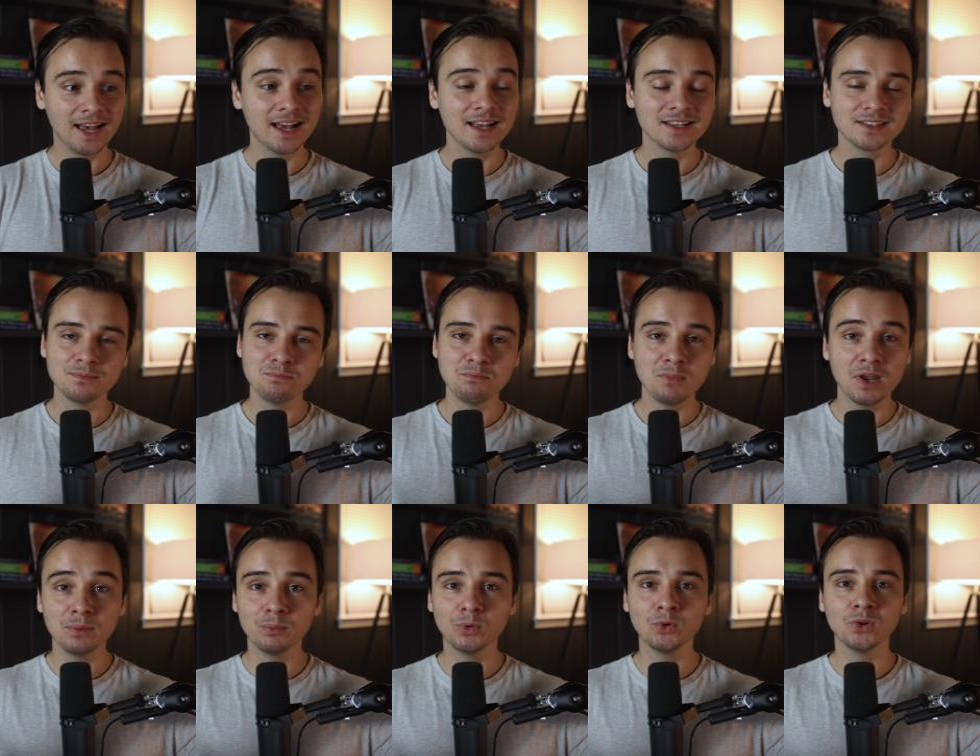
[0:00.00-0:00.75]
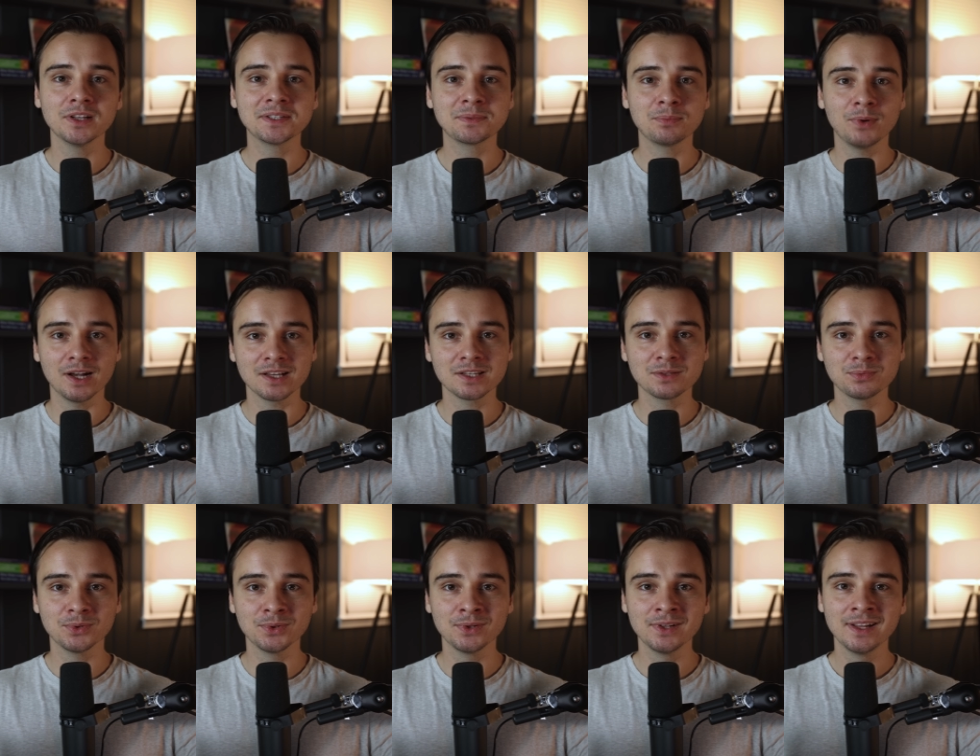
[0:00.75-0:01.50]
as minimal as
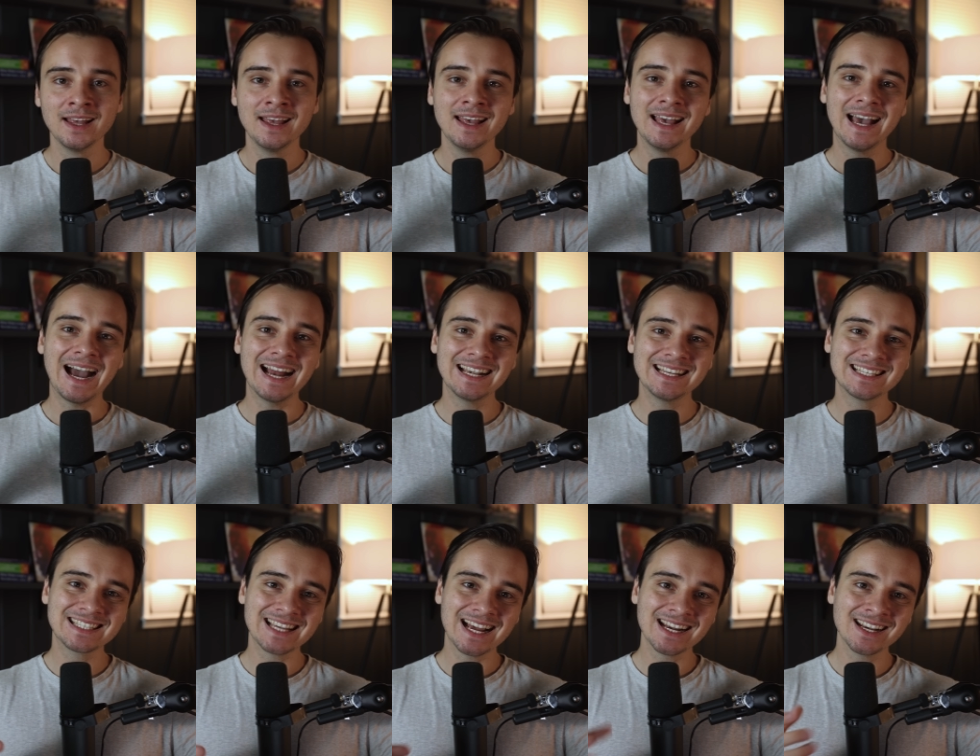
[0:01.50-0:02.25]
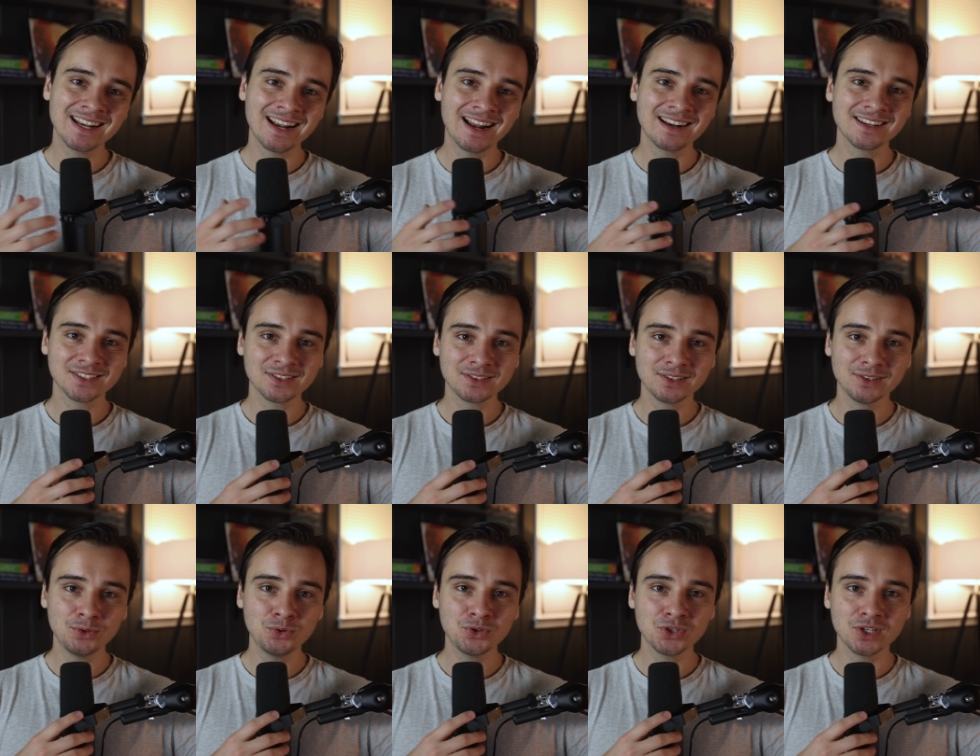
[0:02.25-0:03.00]
possible, I decided on a
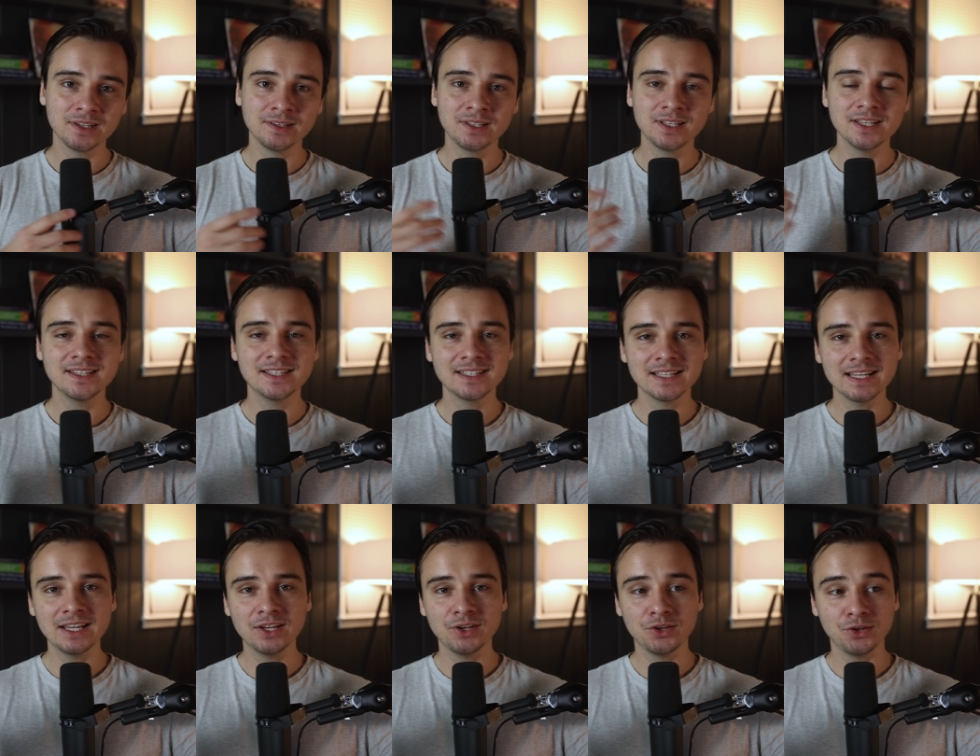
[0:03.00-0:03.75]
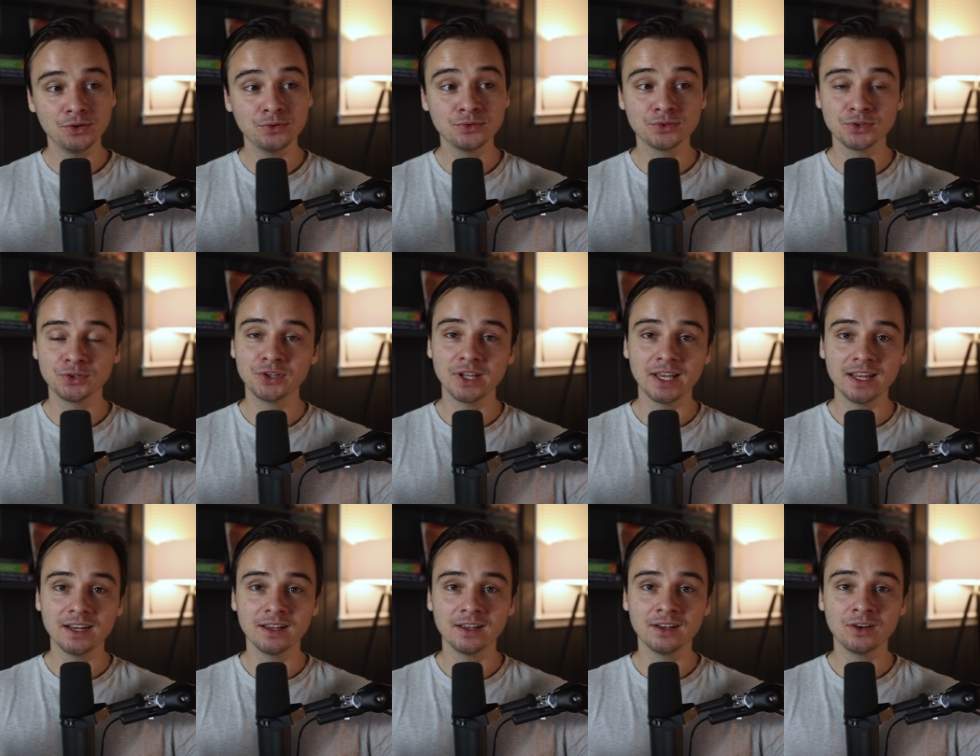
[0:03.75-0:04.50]
solution to sync user
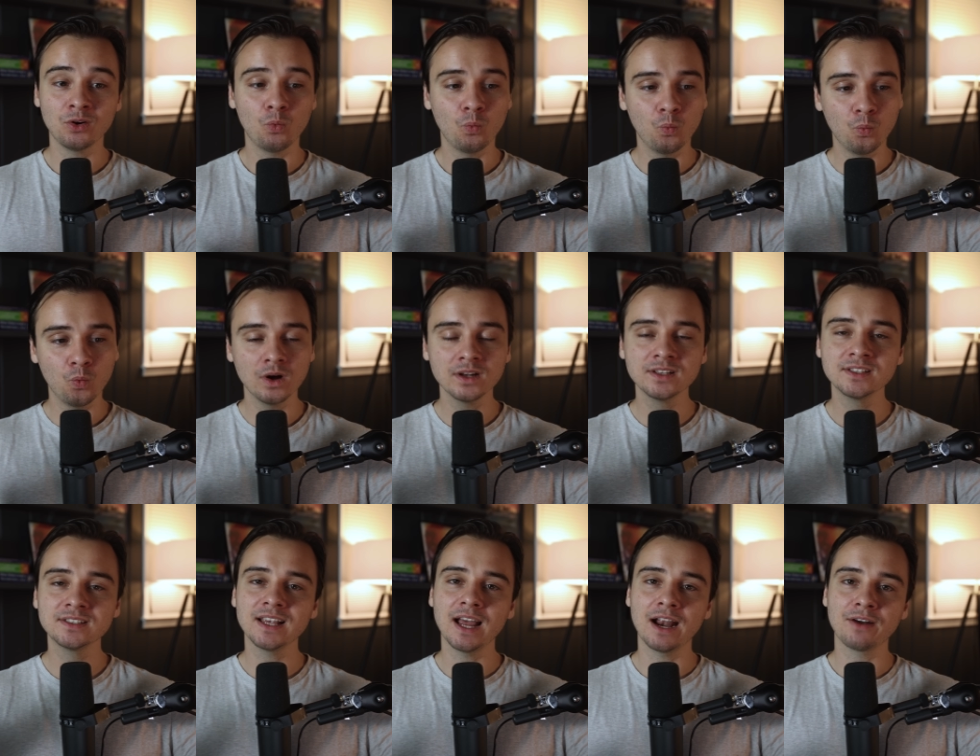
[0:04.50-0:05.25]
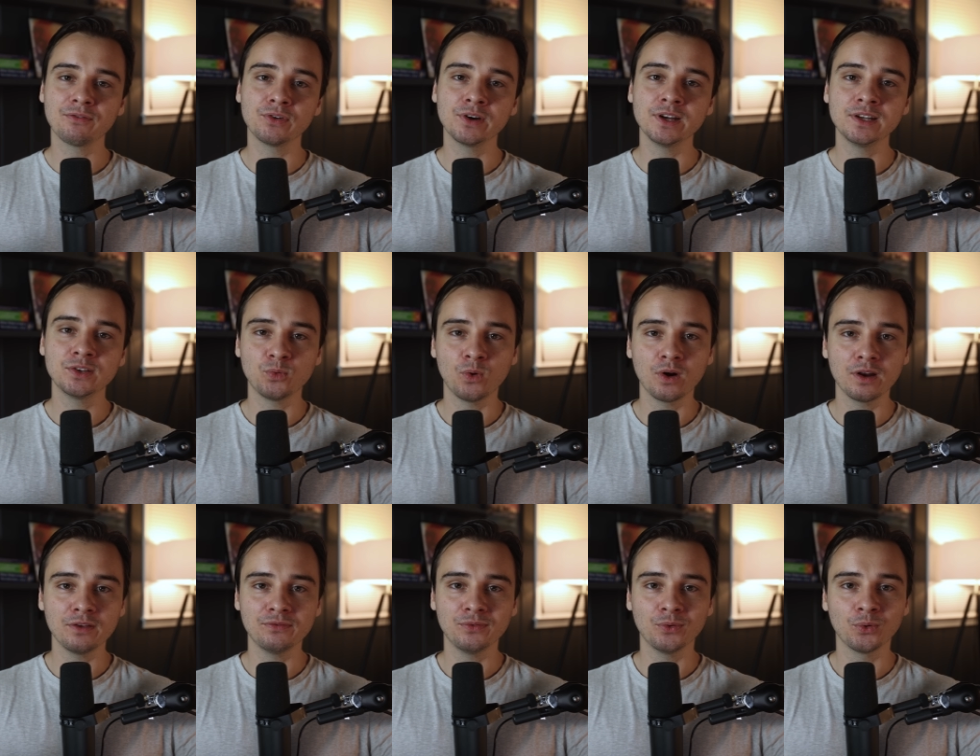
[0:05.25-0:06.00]
data once every
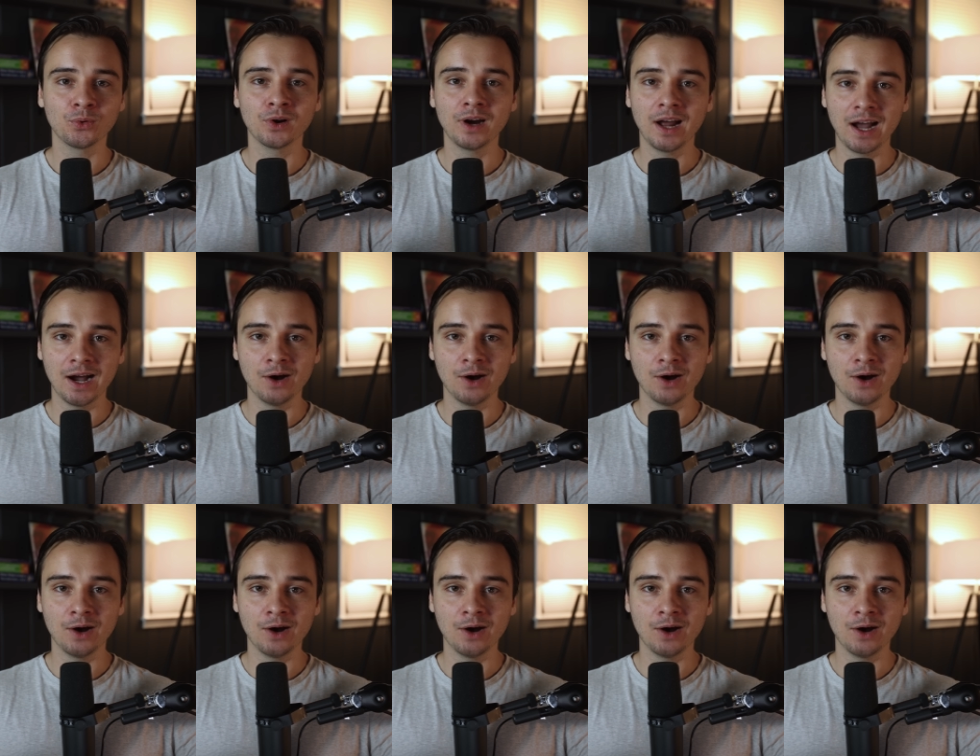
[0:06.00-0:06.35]
twenty-four